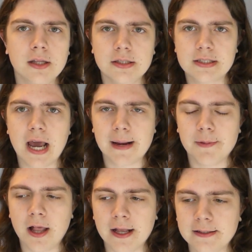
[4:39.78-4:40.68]

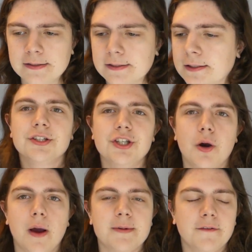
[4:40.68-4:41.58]
timelines.
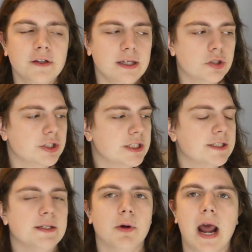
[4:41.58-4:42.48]
So I'm definitely interested to
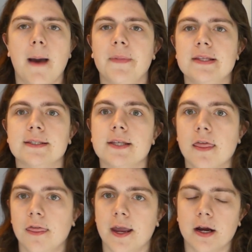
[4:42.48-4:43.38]
see what happens
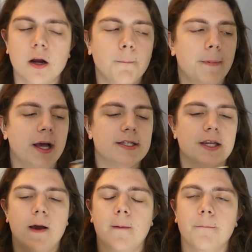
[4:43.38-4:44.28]
there, but
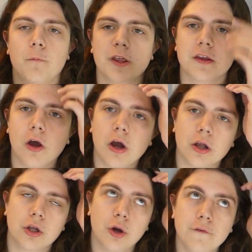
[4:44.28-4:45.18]
with
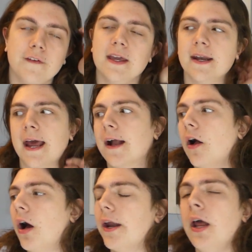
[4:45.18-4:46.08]
Kofi and
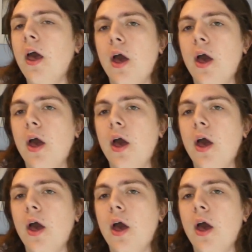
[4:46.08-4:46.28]
Ekon,